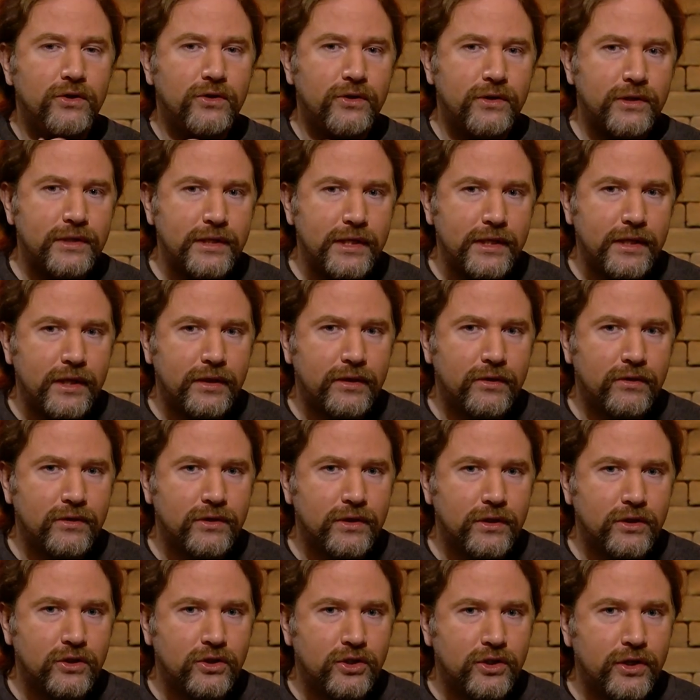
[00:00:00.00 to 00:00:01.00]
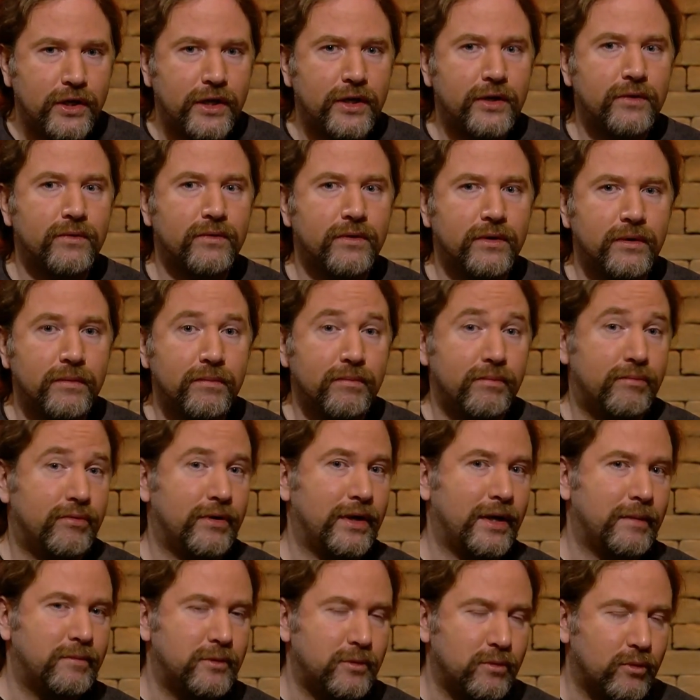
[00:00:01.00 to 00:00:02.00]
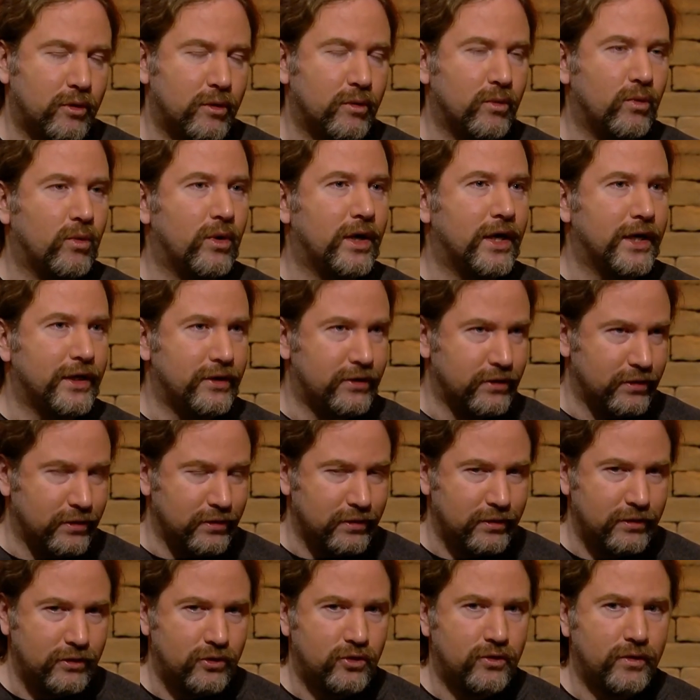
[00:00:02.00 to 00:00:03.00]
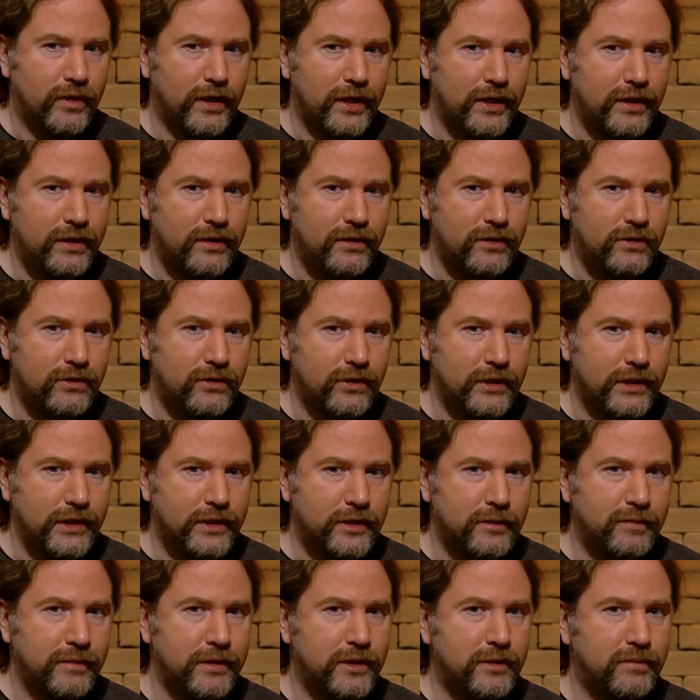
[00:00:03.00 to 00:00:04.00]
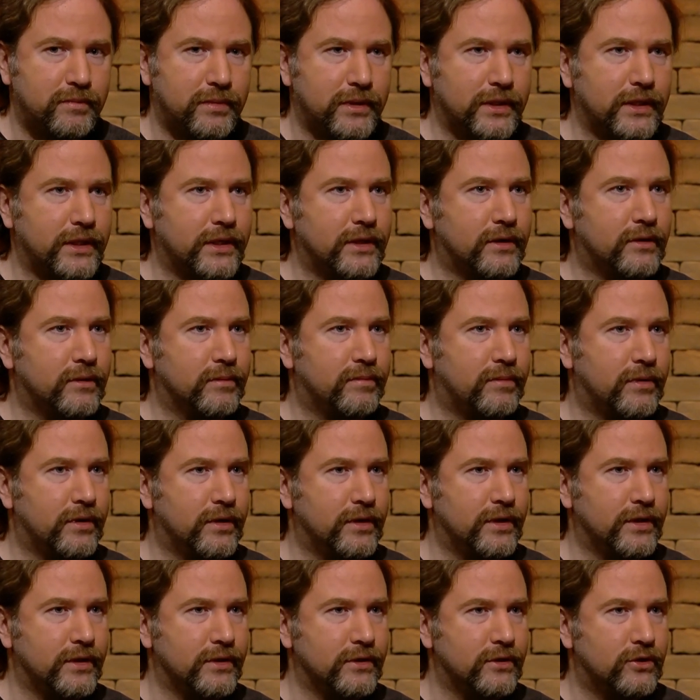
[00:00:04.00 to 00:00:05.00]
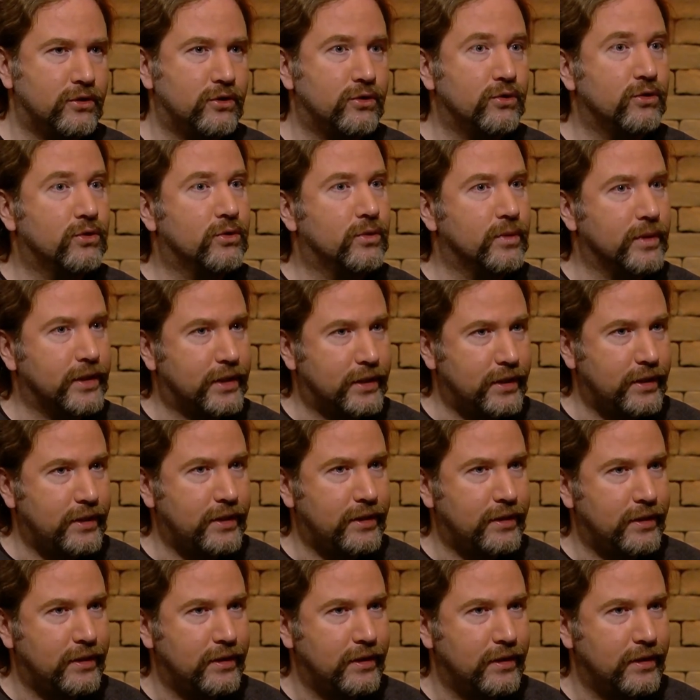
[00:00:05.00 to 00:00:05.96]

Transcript: Do you see that there's a general, perhaps more wider trend to dismiss political parties too quickly?